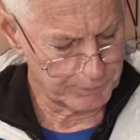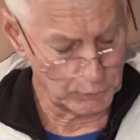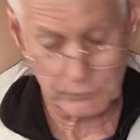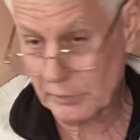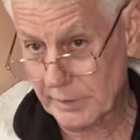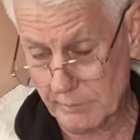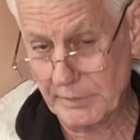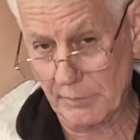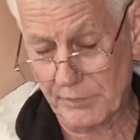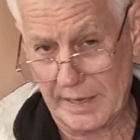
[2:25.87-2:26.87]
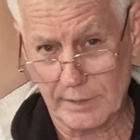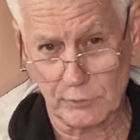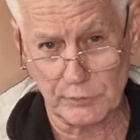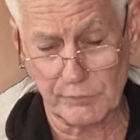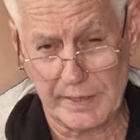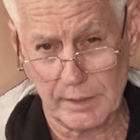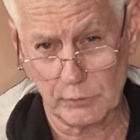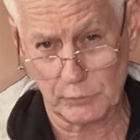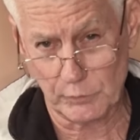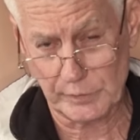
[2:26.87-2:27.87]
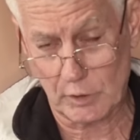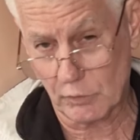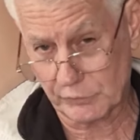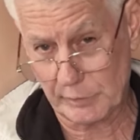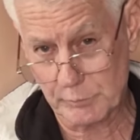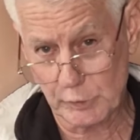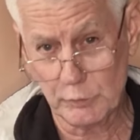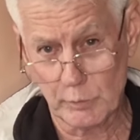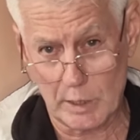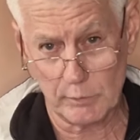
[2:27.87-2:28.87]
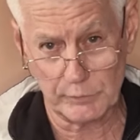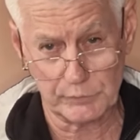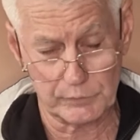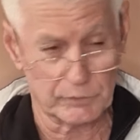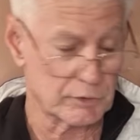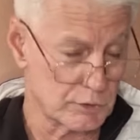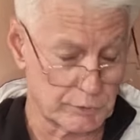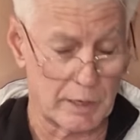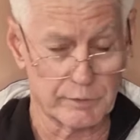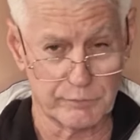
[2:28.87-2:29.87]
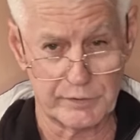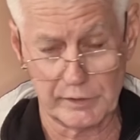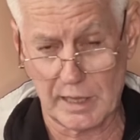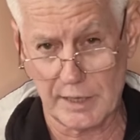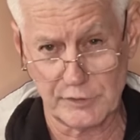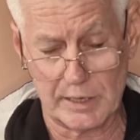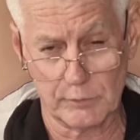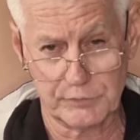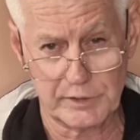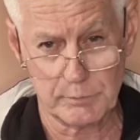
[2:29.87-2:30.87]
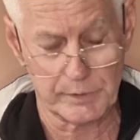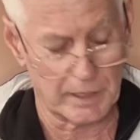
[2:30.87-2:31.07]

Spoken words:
personally, I've done thousands of hours on the concept two rowers. I used to own a very large health centre